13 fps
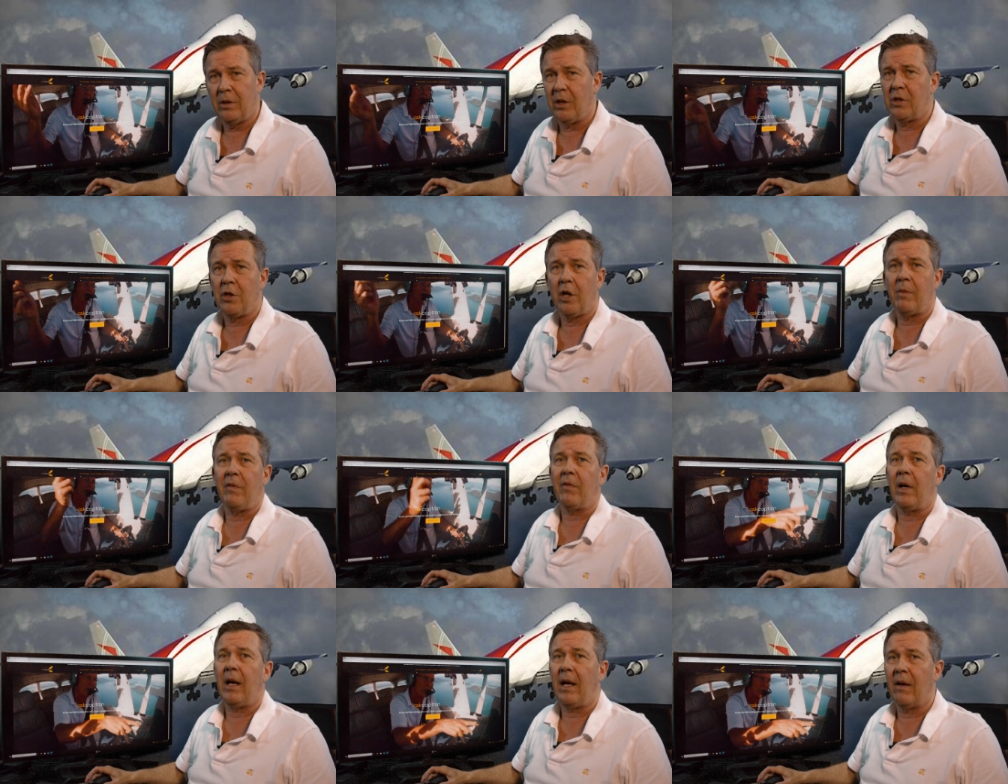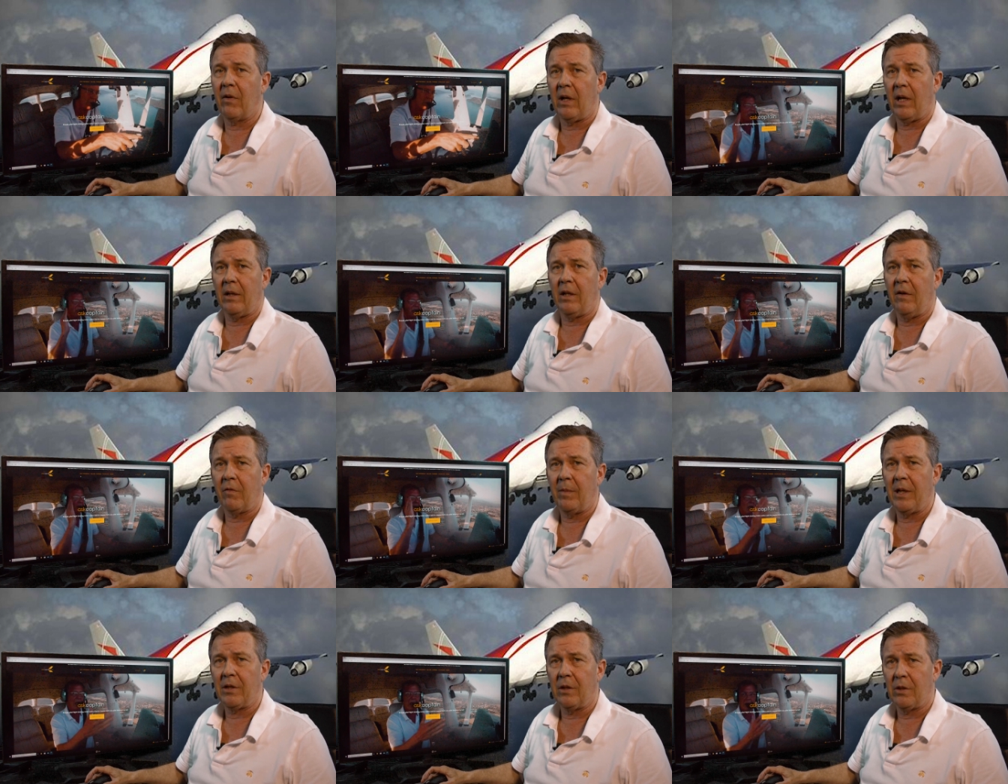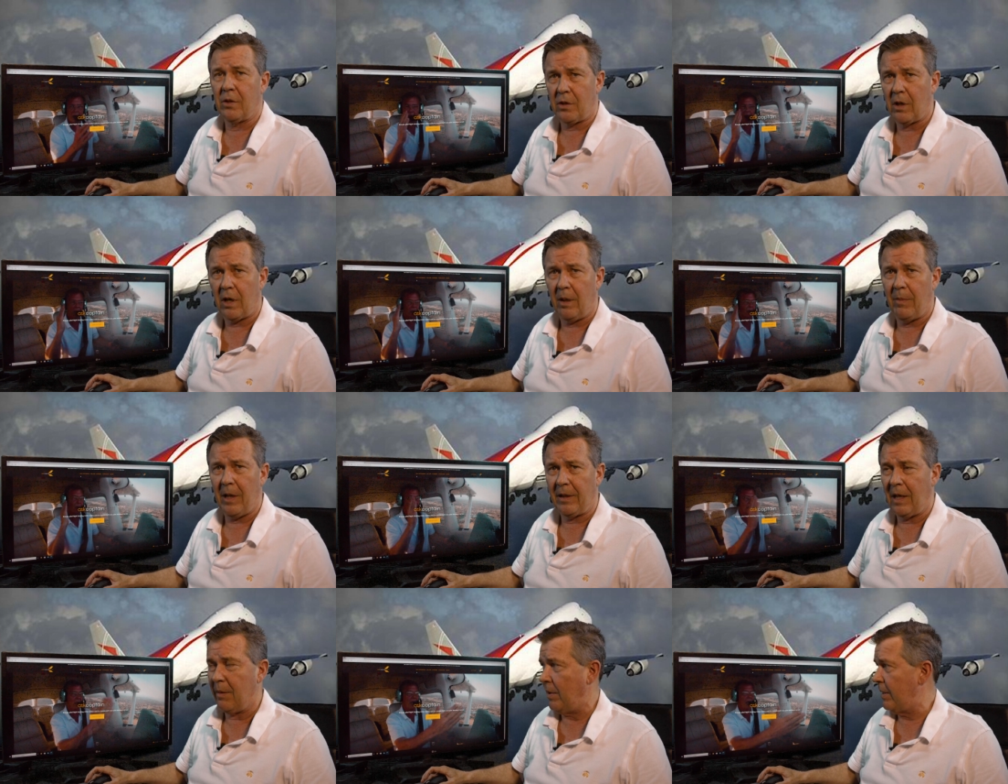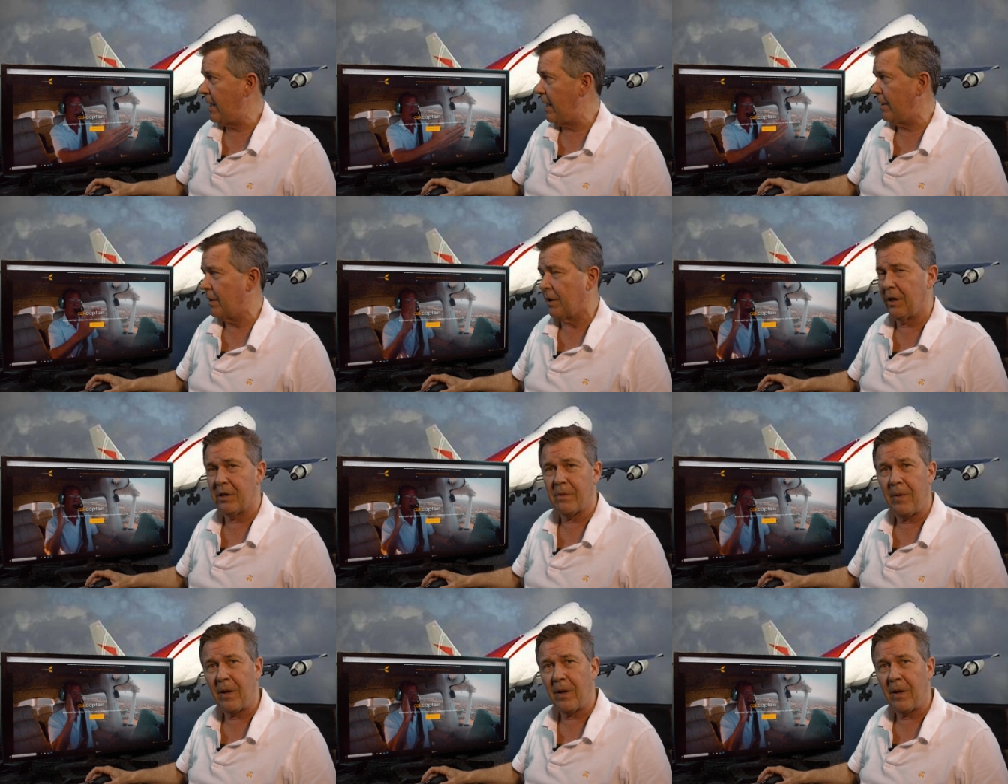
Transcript: It just took me forever to get the information, so sorry about that. But yeah, here it is.